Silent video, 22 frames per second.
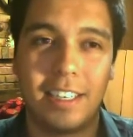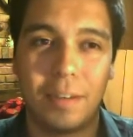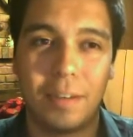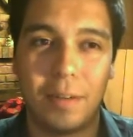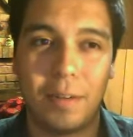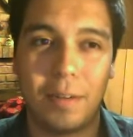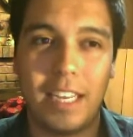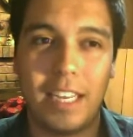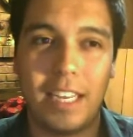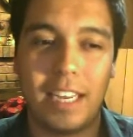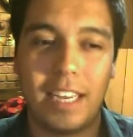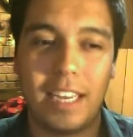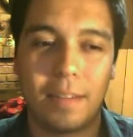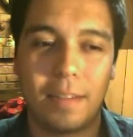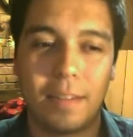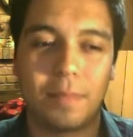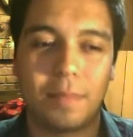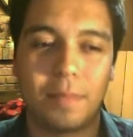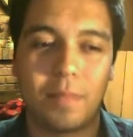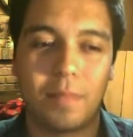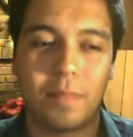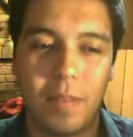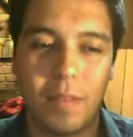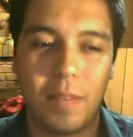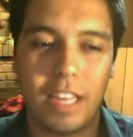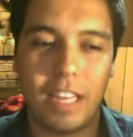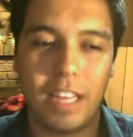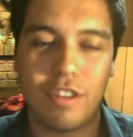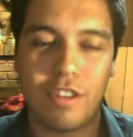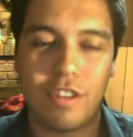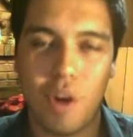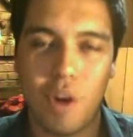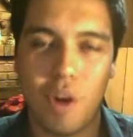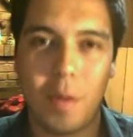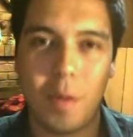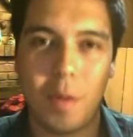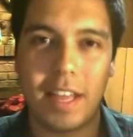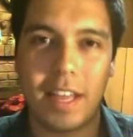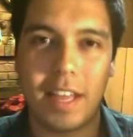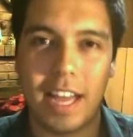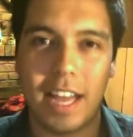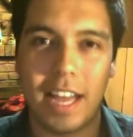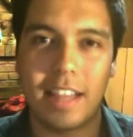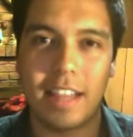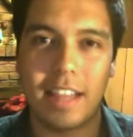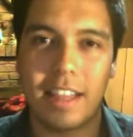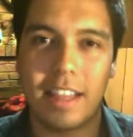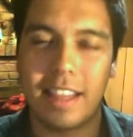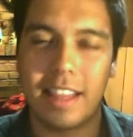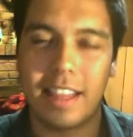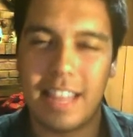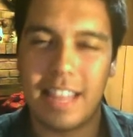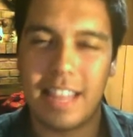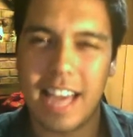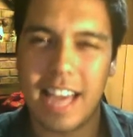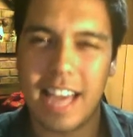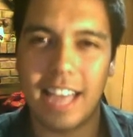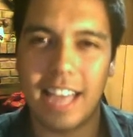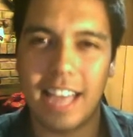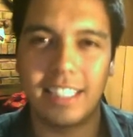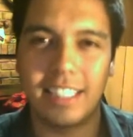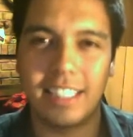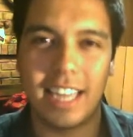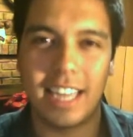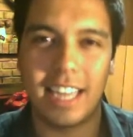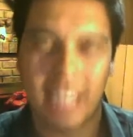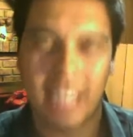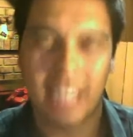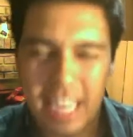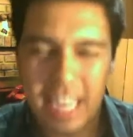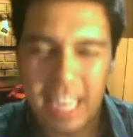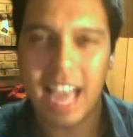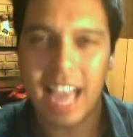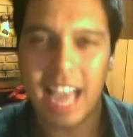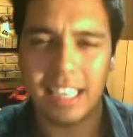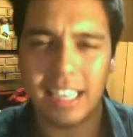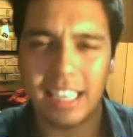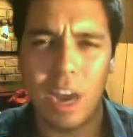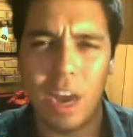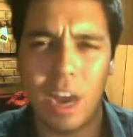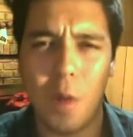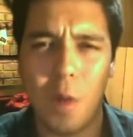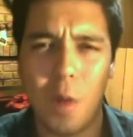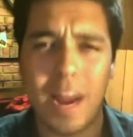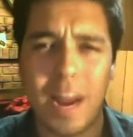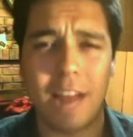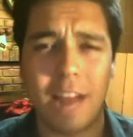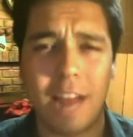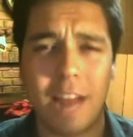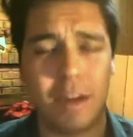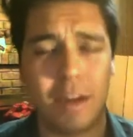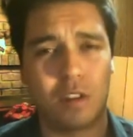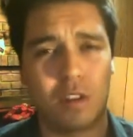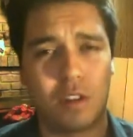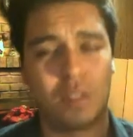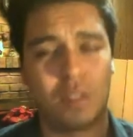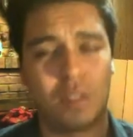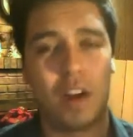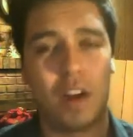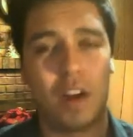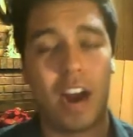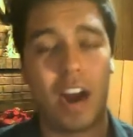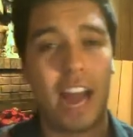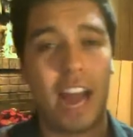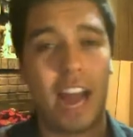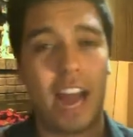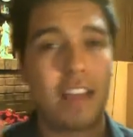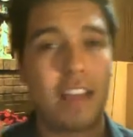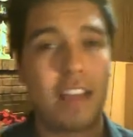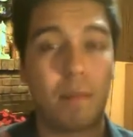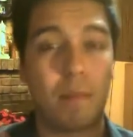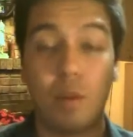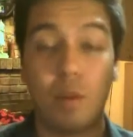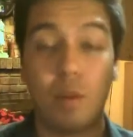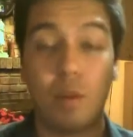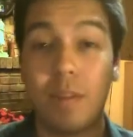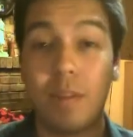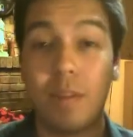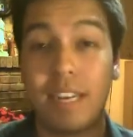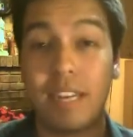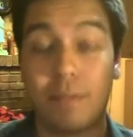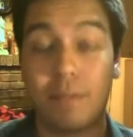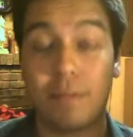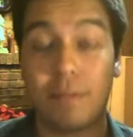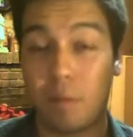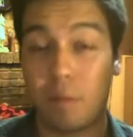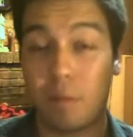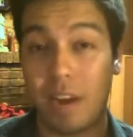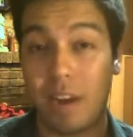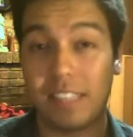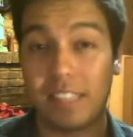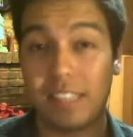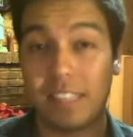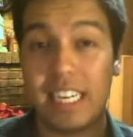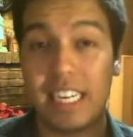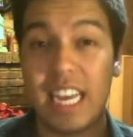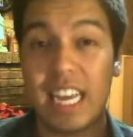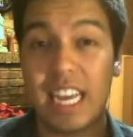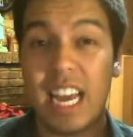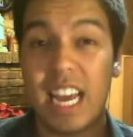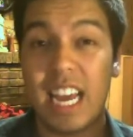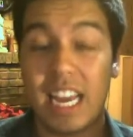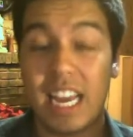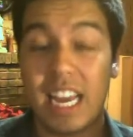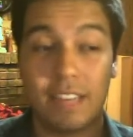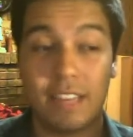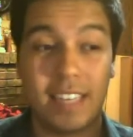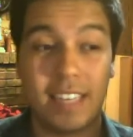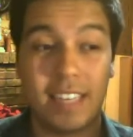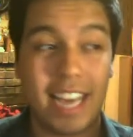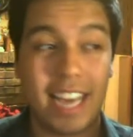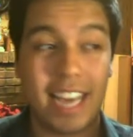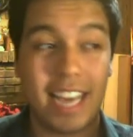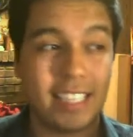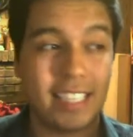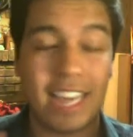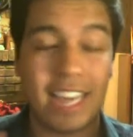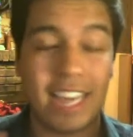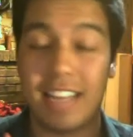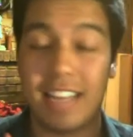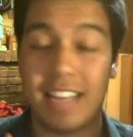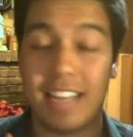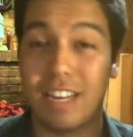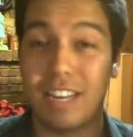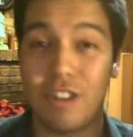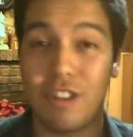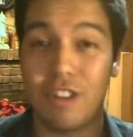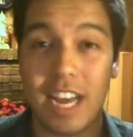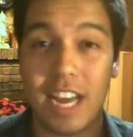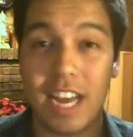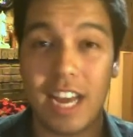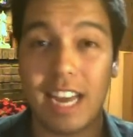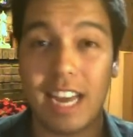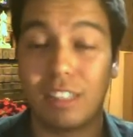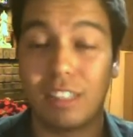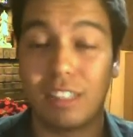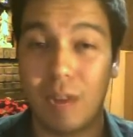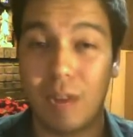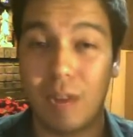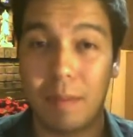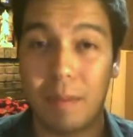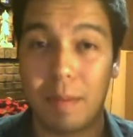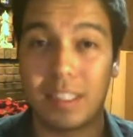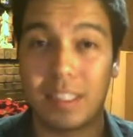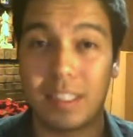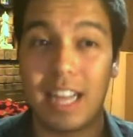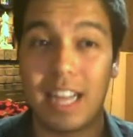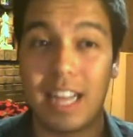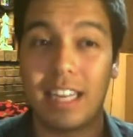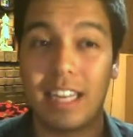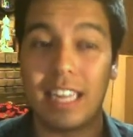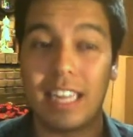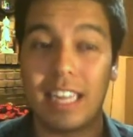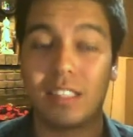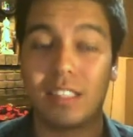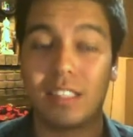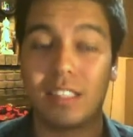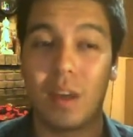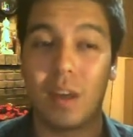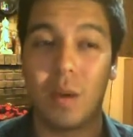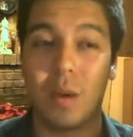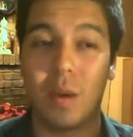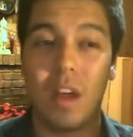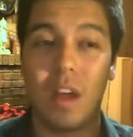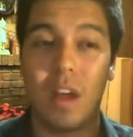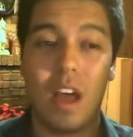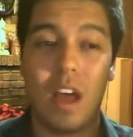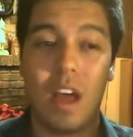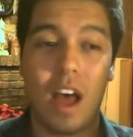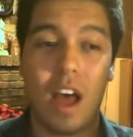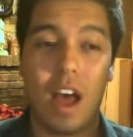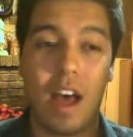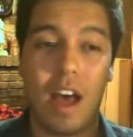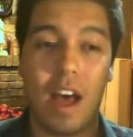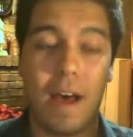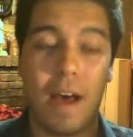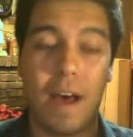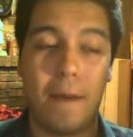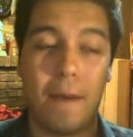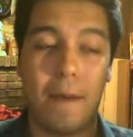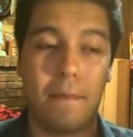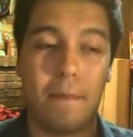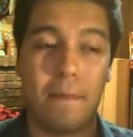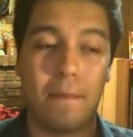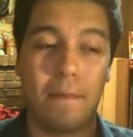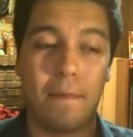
really show me that, yes, I hope an animator goes far. I think Blueprint, from what I've seen, is fantastic. I think Jade has a great personality. So, I